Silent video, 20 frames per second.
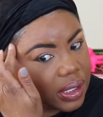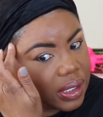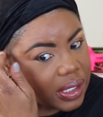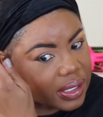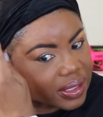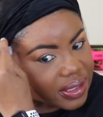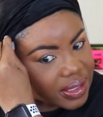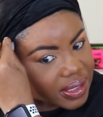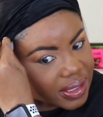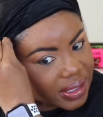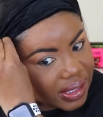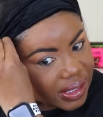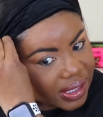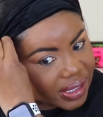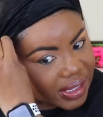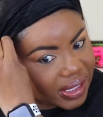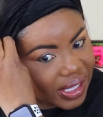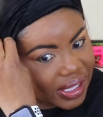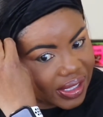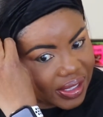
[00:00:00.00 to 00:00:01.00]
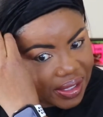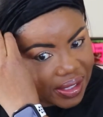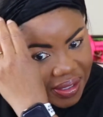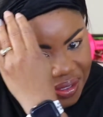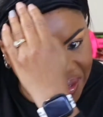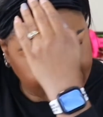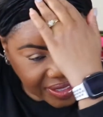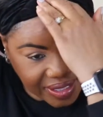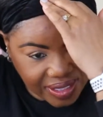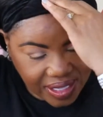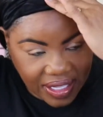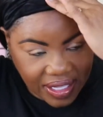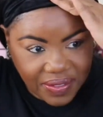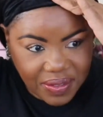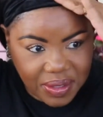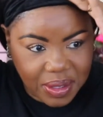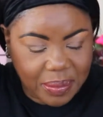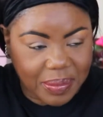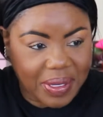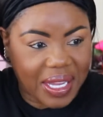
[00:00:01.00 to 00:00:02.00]
And look at that girl
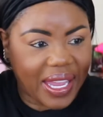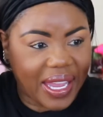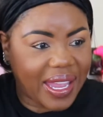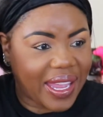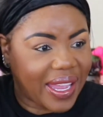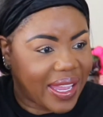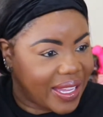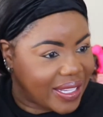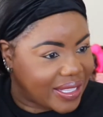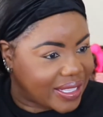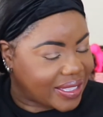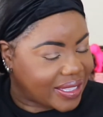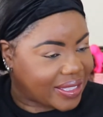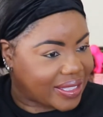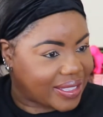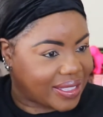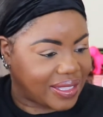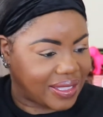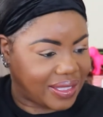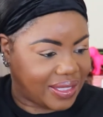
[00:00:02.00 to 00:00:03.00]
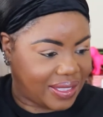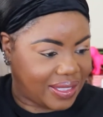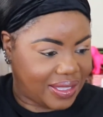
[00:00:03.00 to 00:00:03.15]
saving them edges.